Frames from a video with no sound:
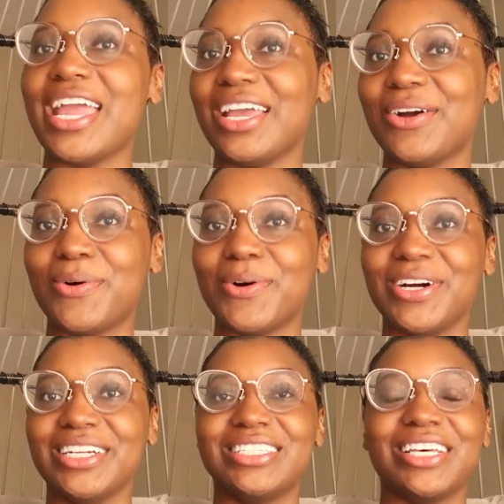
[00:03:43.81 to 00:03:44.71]

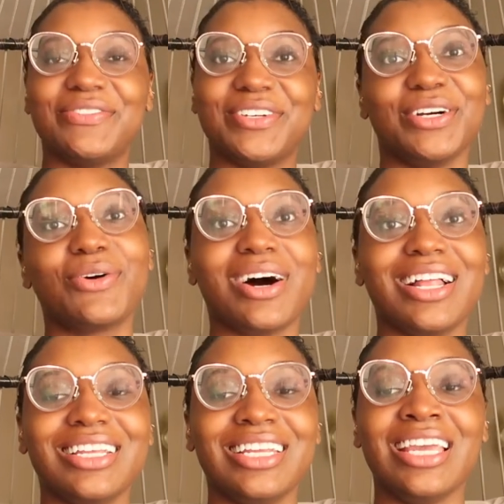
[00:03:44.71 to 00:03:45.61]
acorns of good
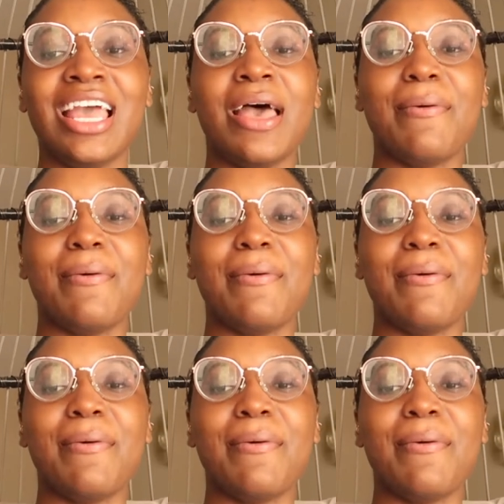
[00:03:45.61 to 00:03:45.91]
quality,